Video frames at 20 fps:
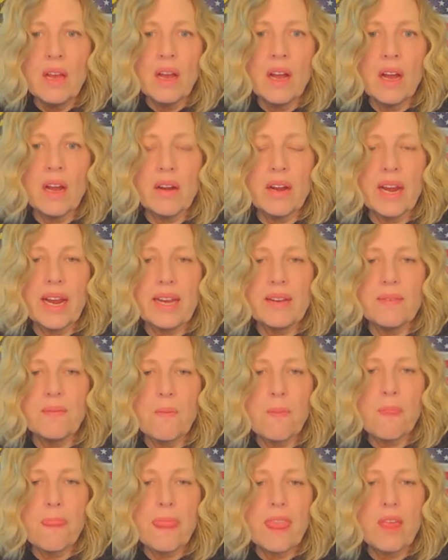All right.
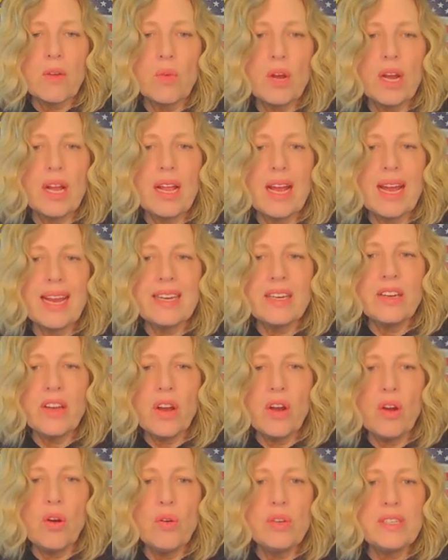Well, I
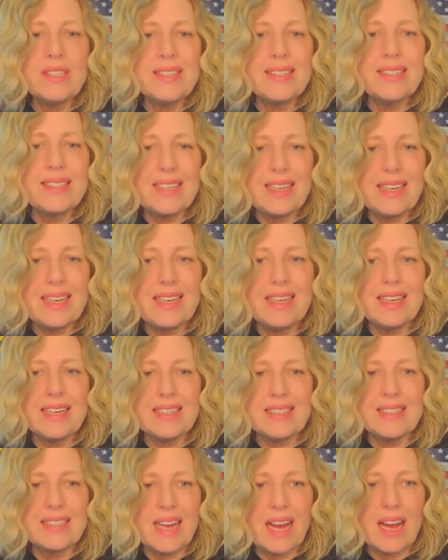know C
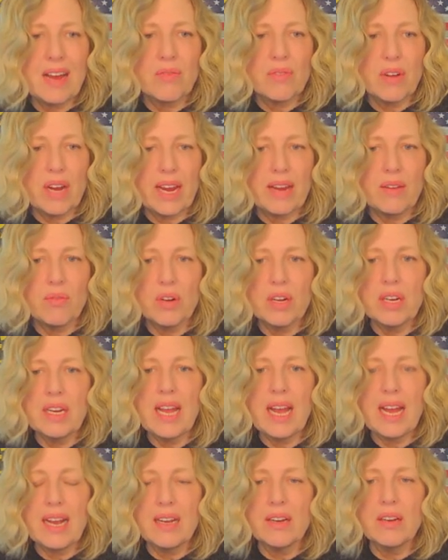is not right. We're
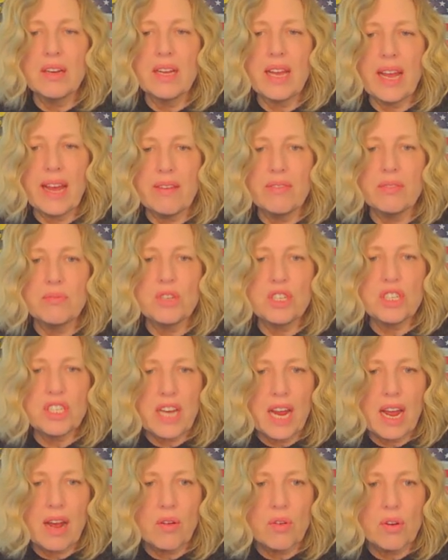not going to have them
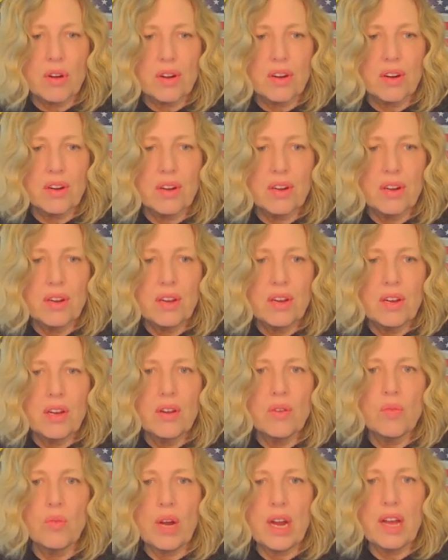shower
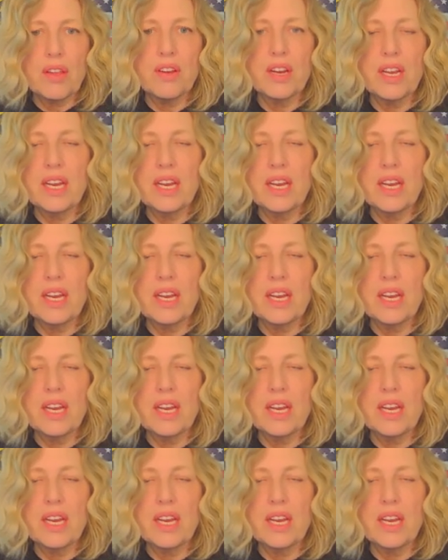while they're